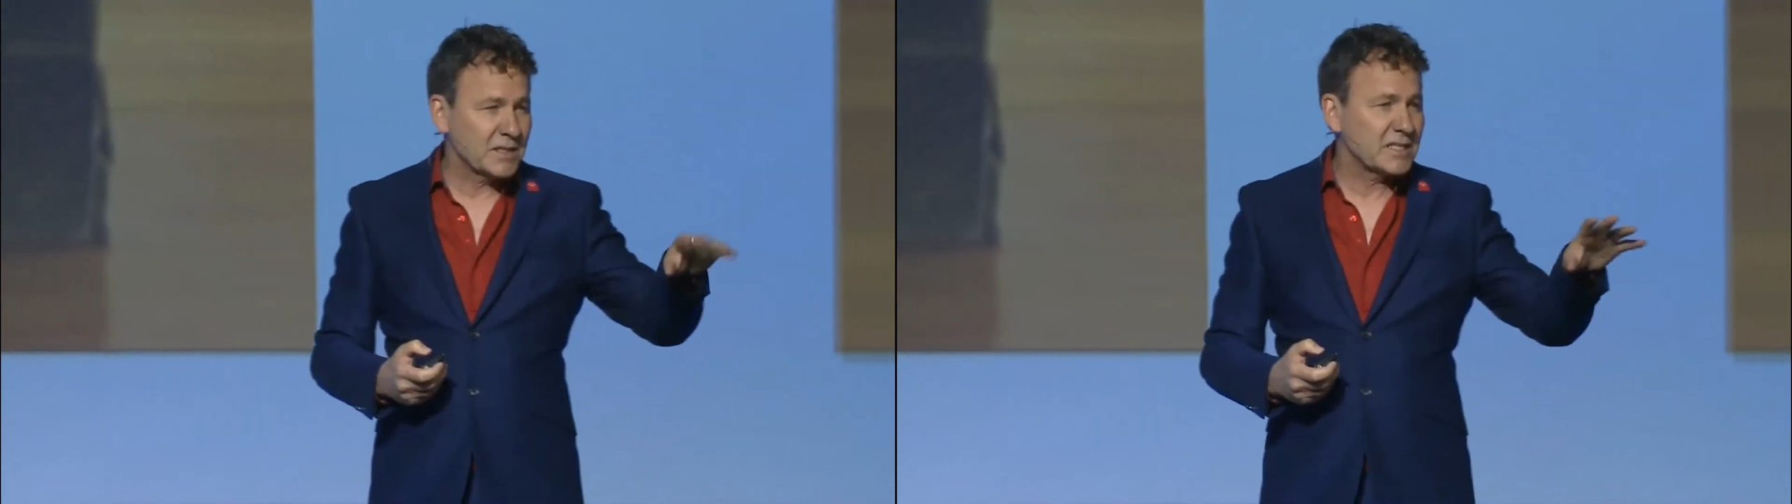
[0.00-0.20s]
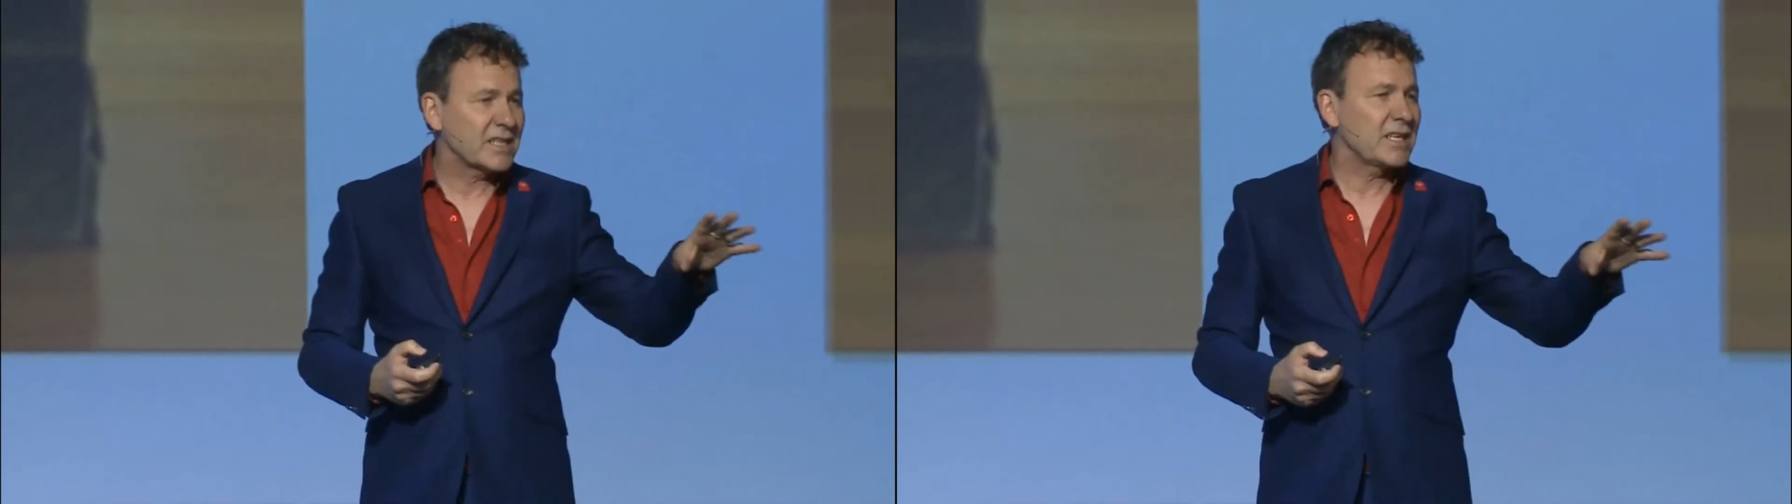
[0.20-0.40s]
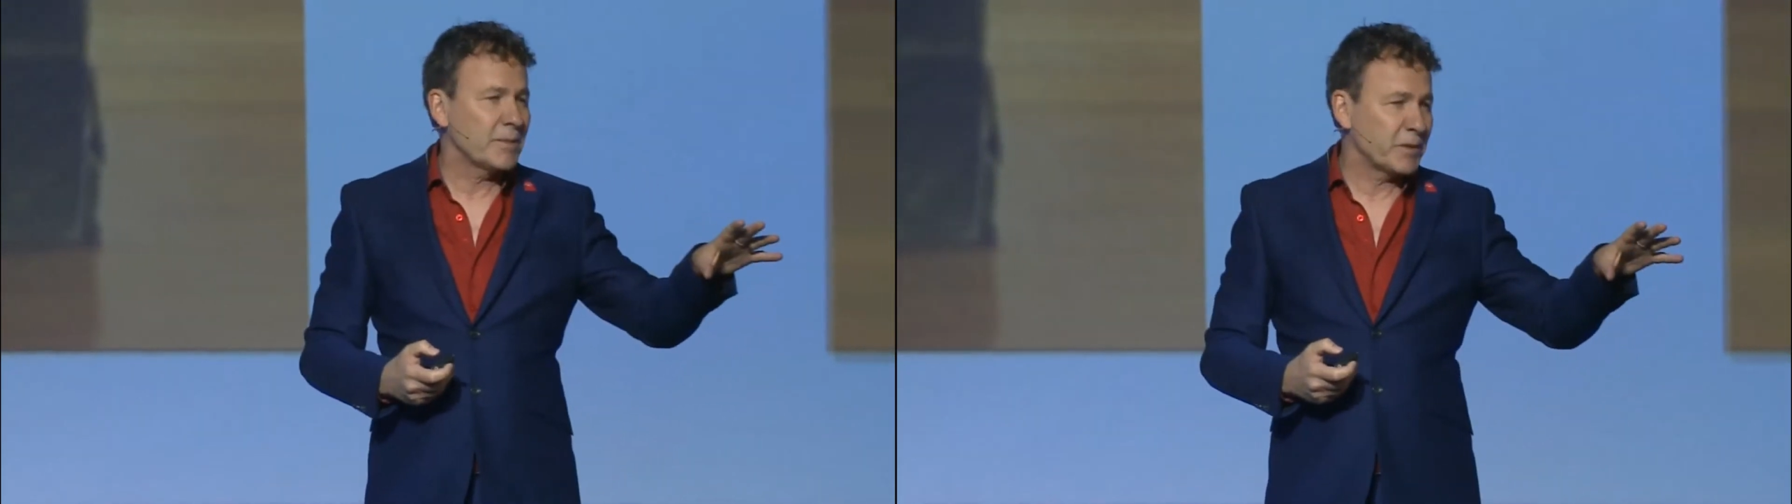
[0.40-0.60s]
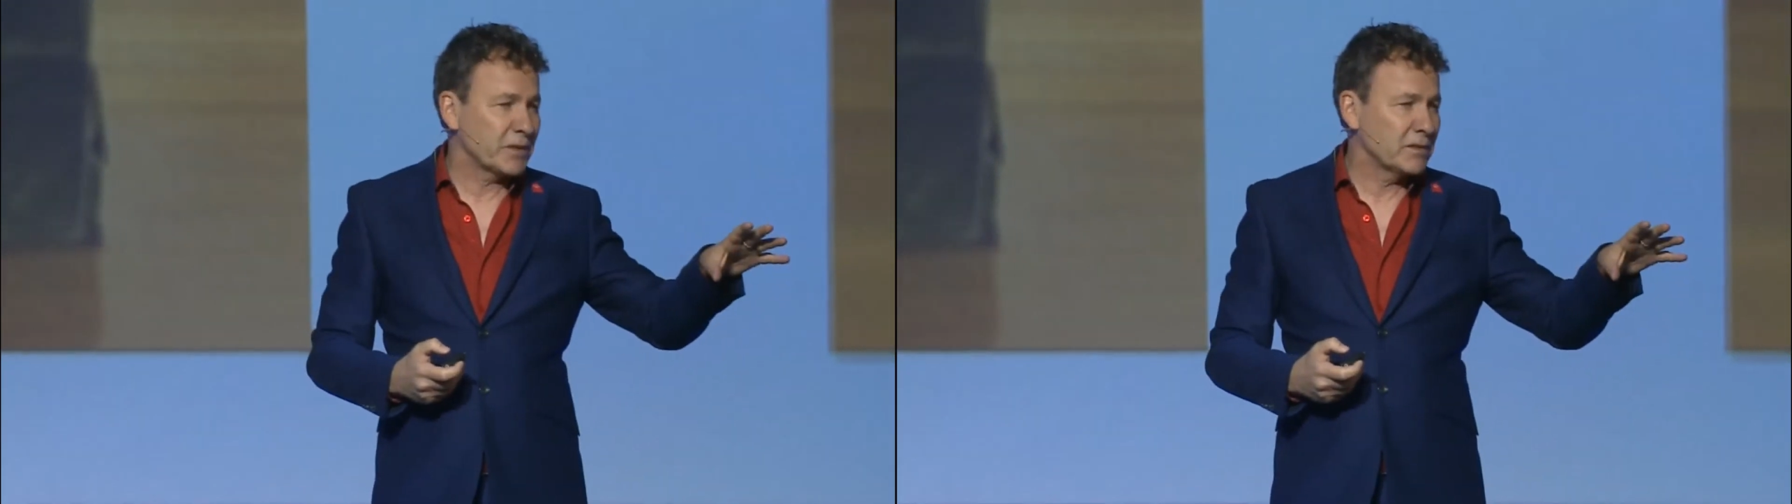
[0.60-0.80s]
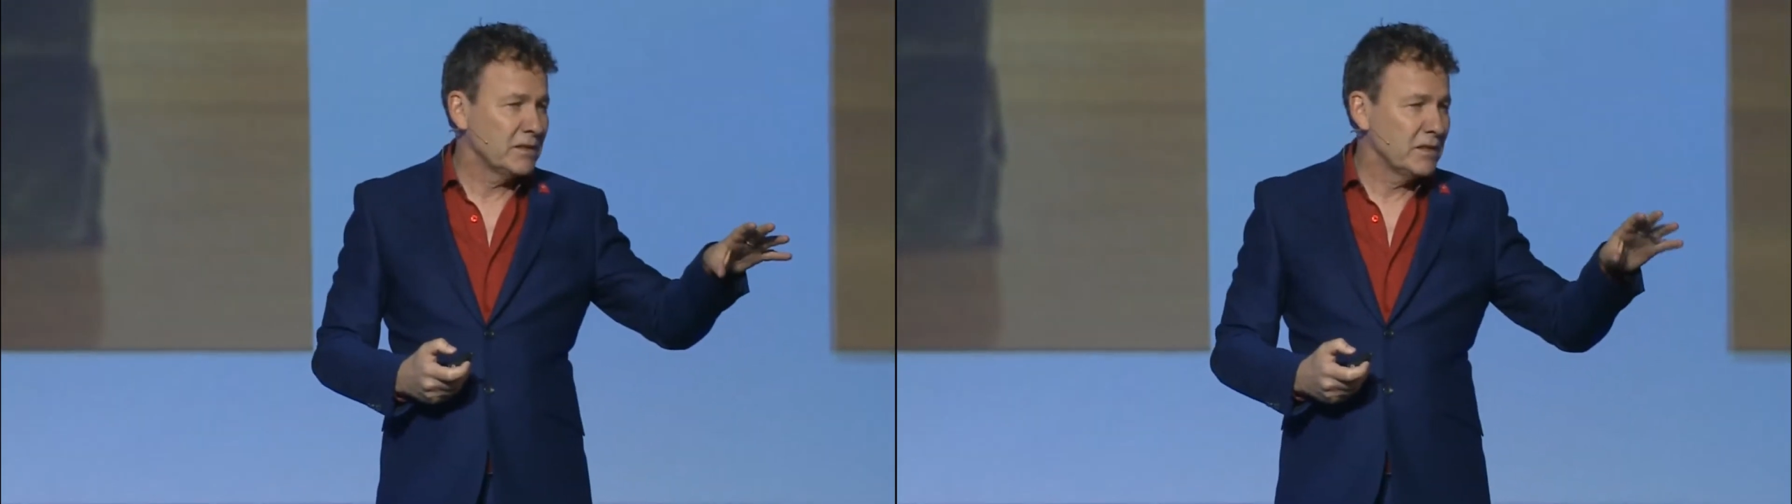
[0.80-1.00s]
It's a kipper.
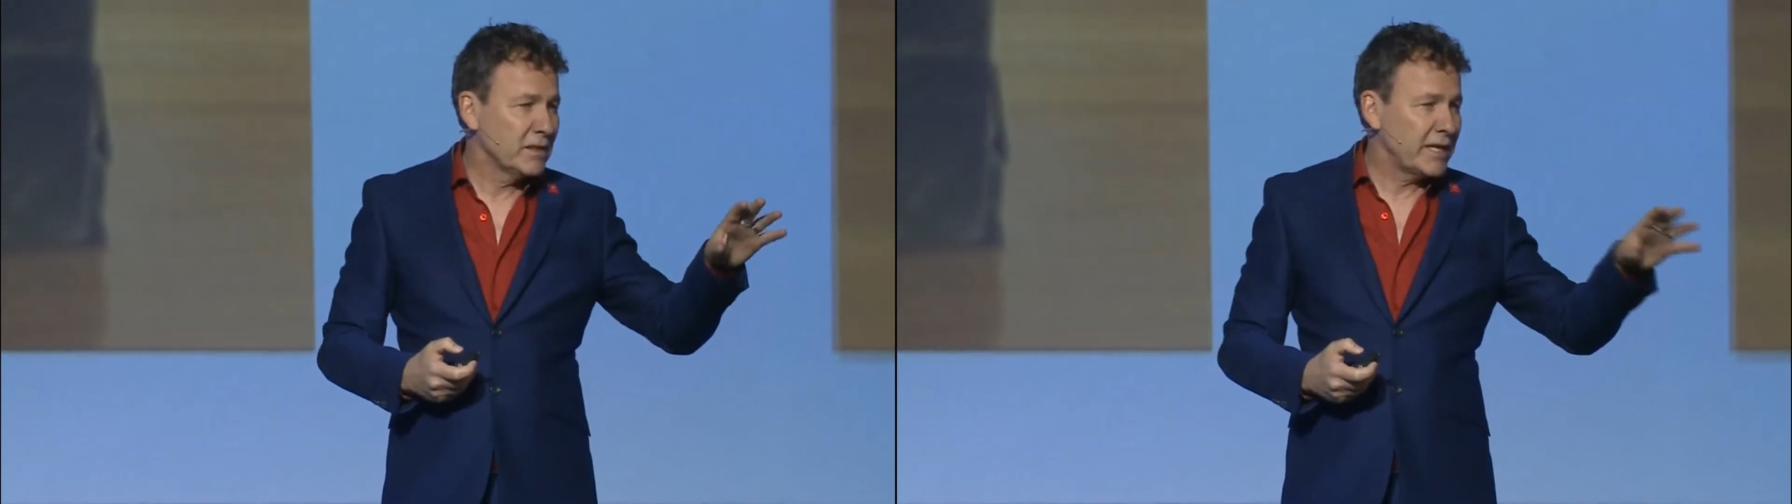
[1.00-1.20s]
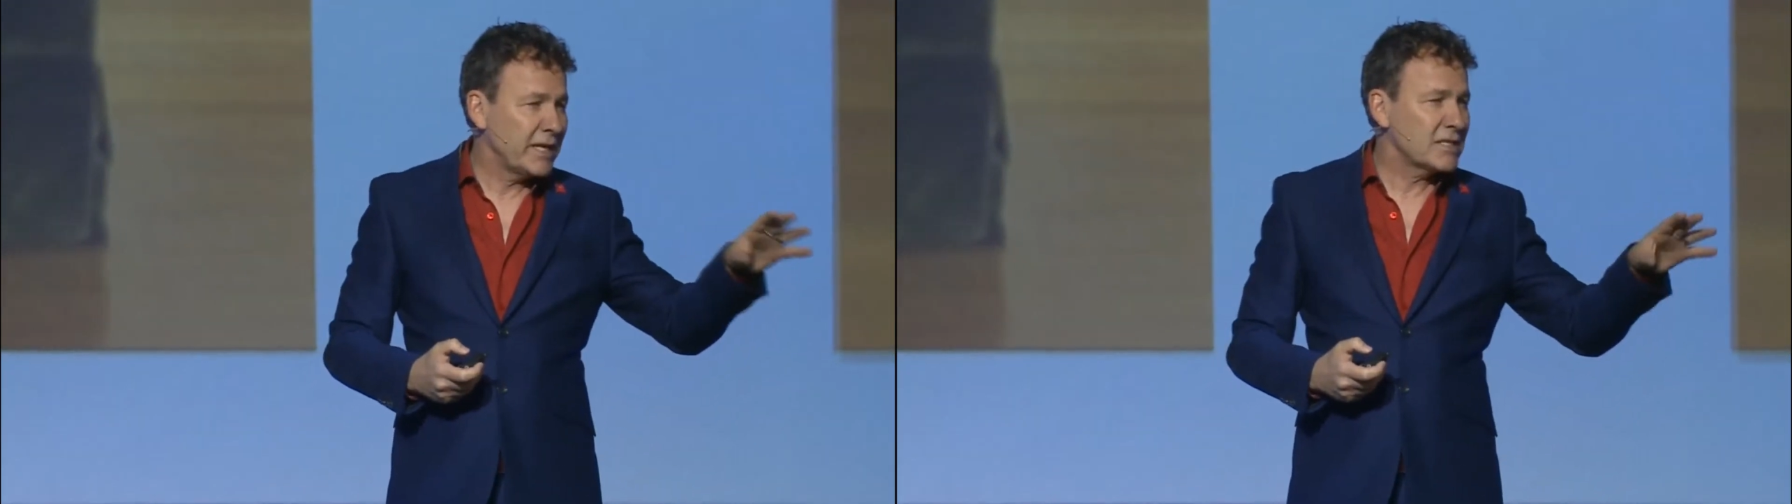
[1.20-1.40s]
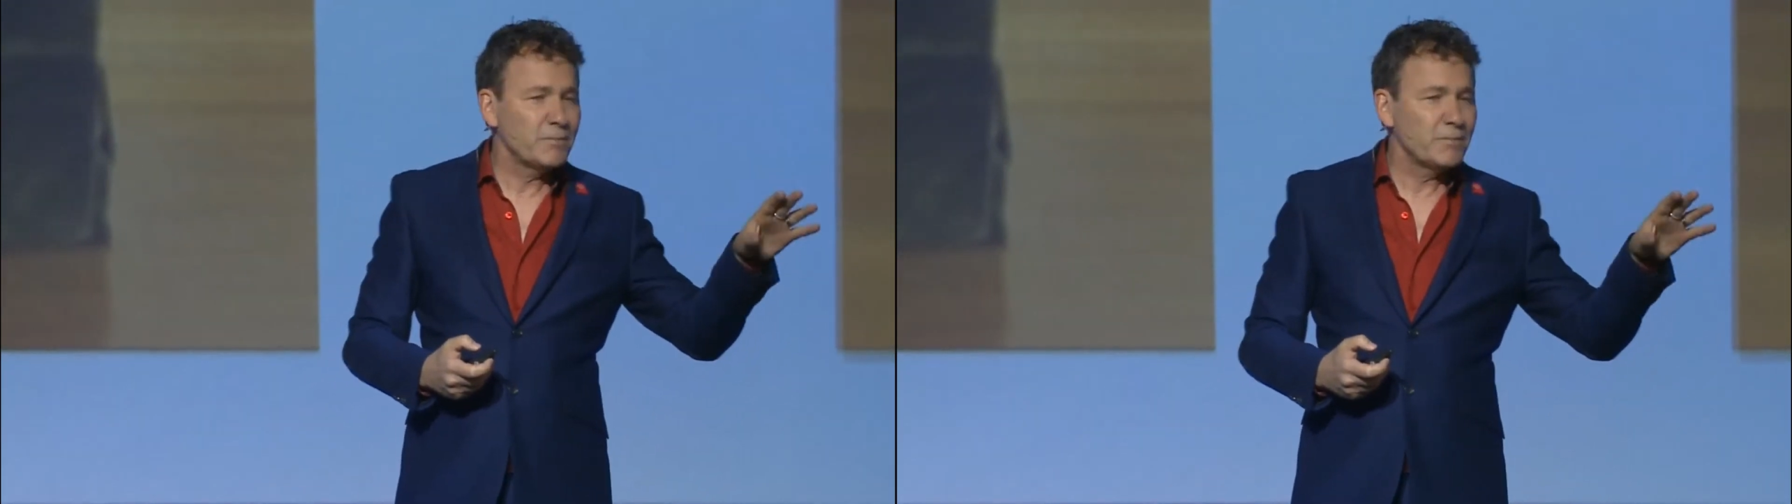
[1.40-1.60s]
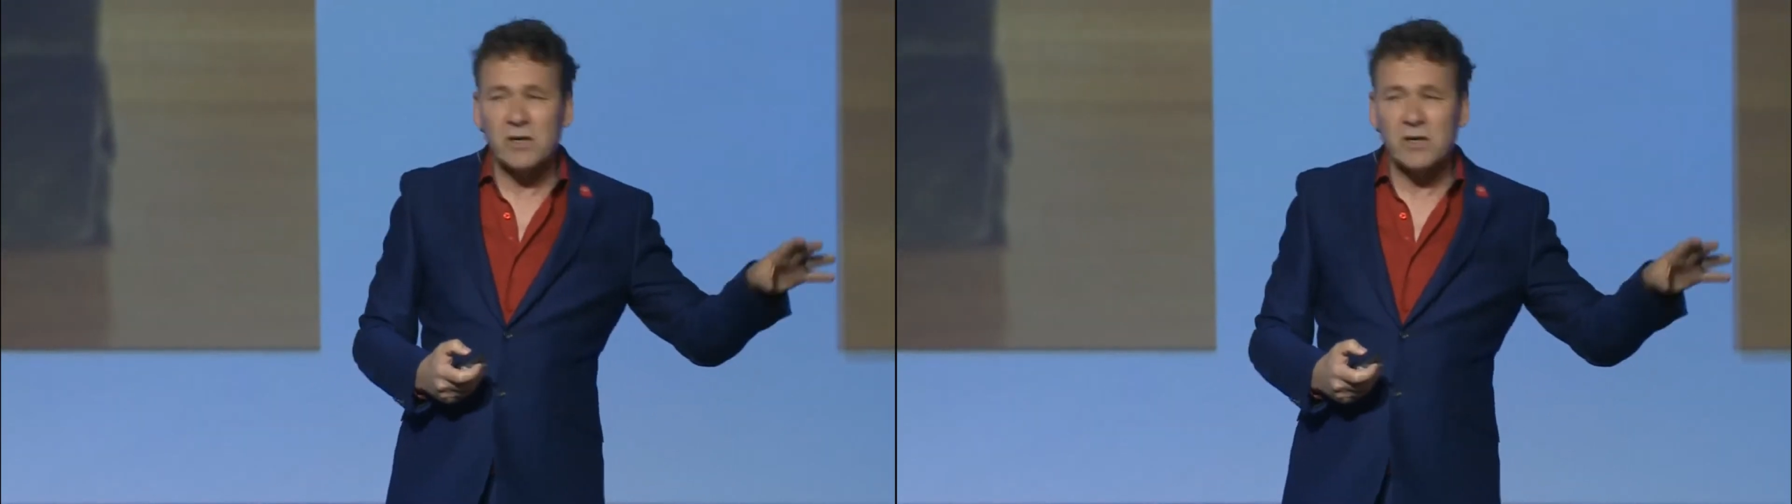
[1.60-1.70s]
Kids in parents'